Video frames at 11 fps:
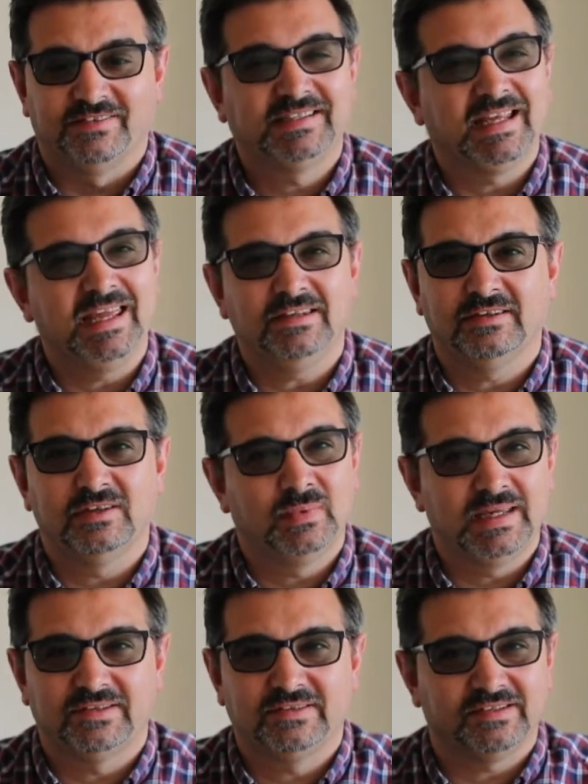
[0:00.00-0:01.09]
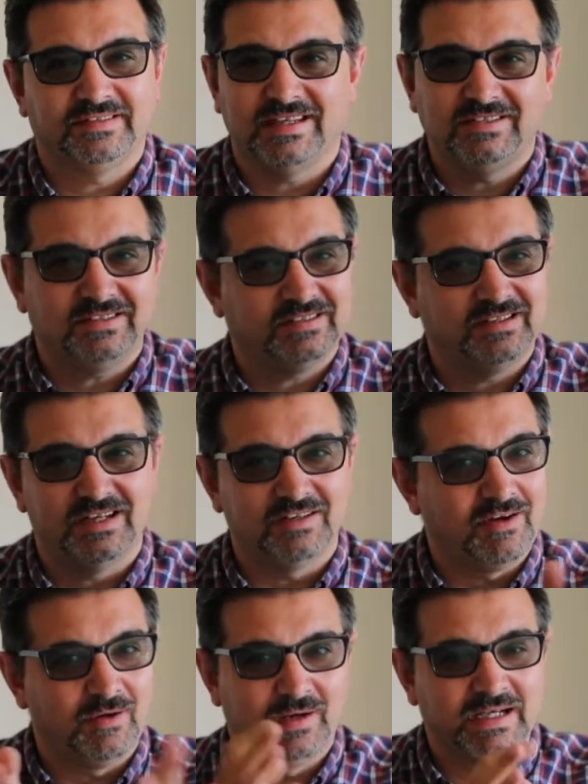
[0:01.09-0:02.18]
The days and the weeks, they just kind of
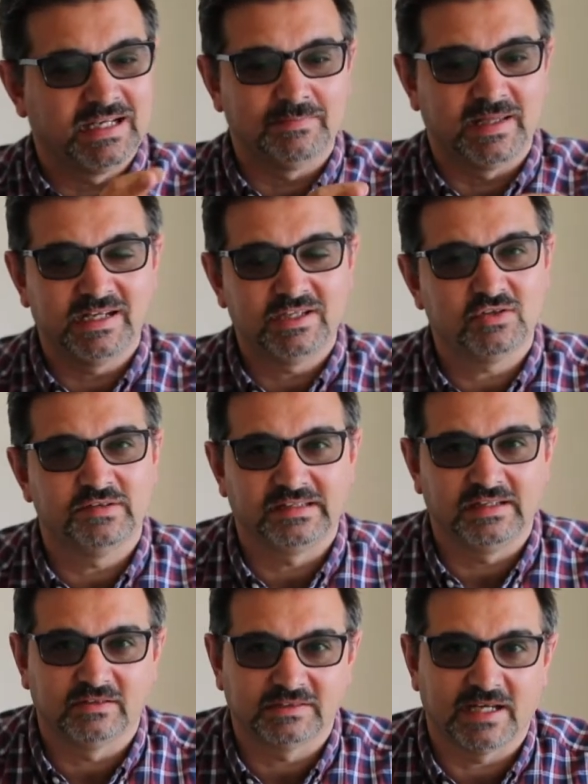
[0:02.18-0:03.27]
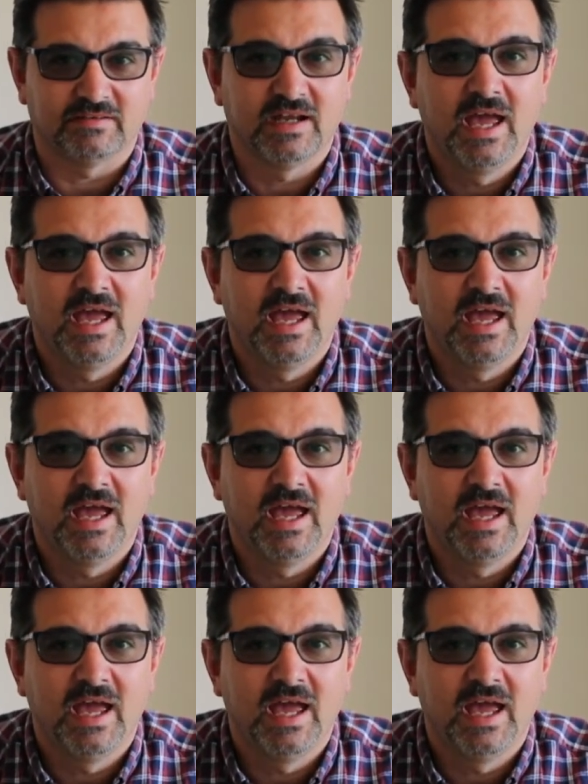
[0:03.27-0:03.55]
roll in at the minute, joys of lockdown.